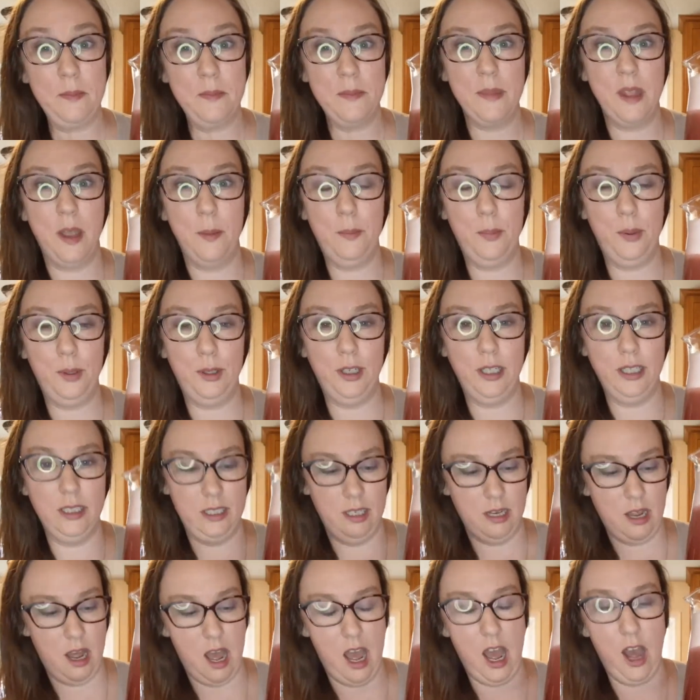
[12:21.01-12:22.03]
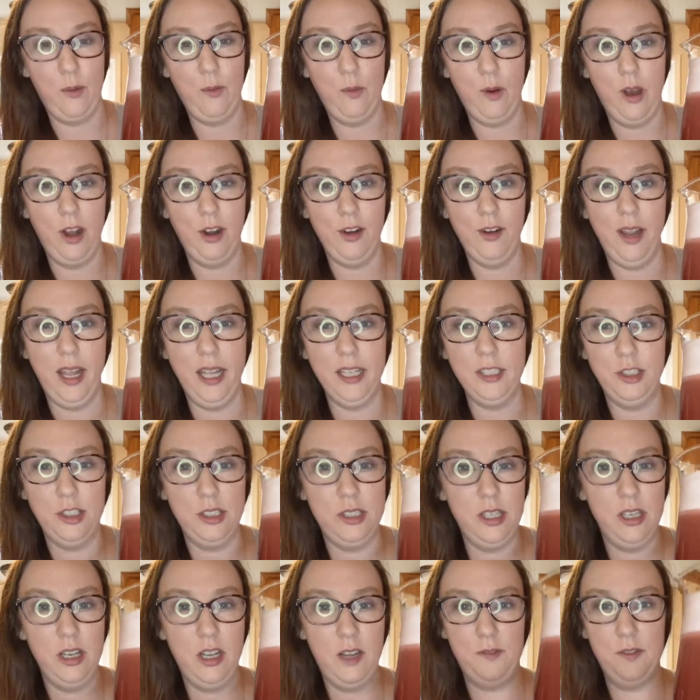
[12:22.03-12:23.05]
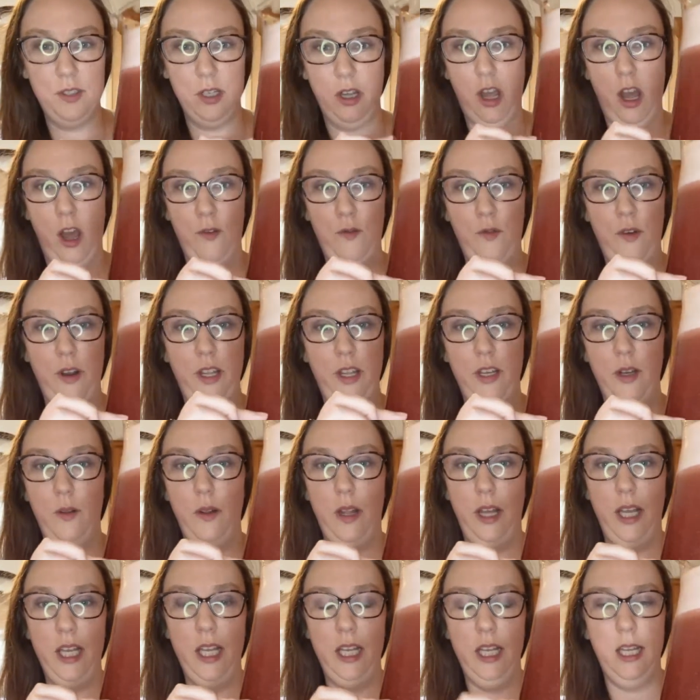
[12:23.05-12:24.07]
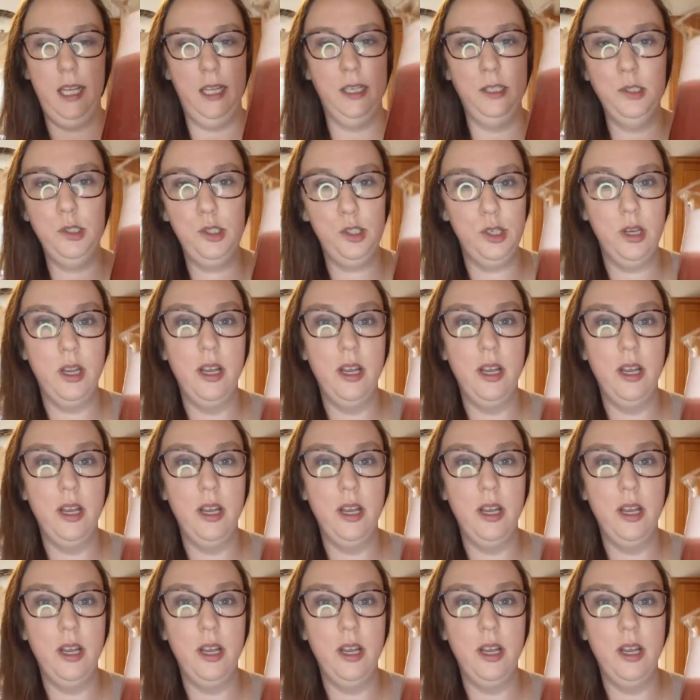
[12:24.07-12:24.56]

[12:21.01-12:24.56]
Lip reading: put hot water in just enough to cover it, like an inch,